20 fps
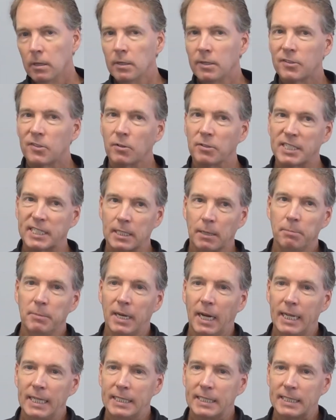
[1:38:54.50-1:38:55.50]
So some
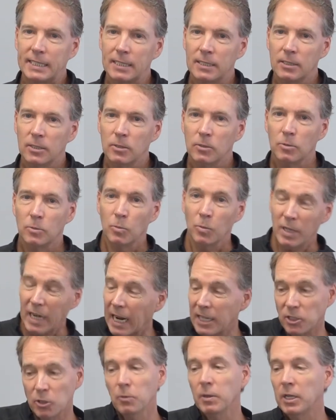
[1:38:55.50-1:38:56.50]
nights we're
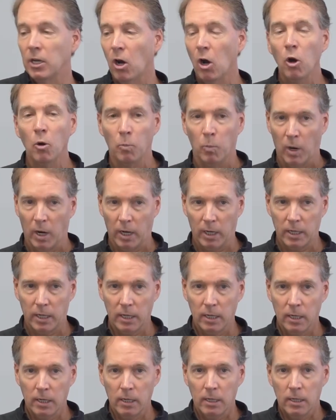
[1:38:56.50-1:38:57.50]
not doing the homework.
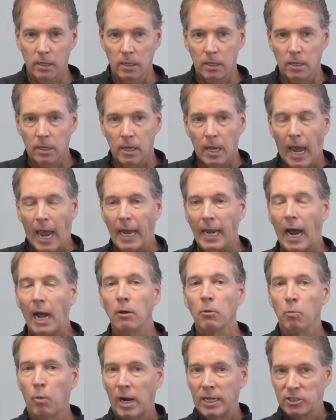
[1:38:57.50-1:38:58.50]
And
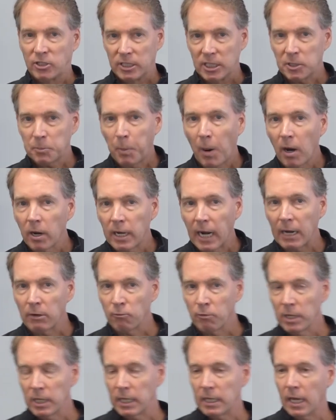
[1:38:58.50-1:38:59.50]
I watch this part I
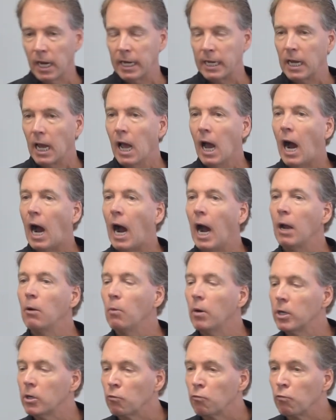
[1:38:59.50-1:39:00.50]
really like. I
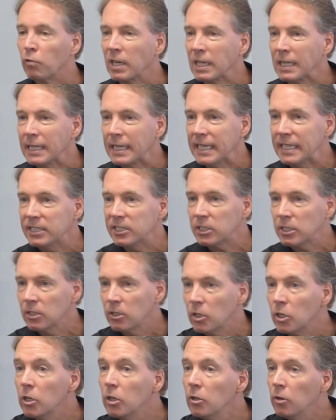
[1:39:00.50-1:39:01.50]
want to release
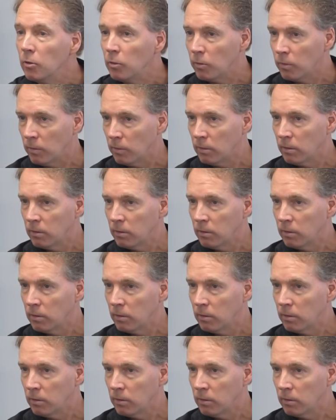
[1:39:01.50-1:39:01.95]
you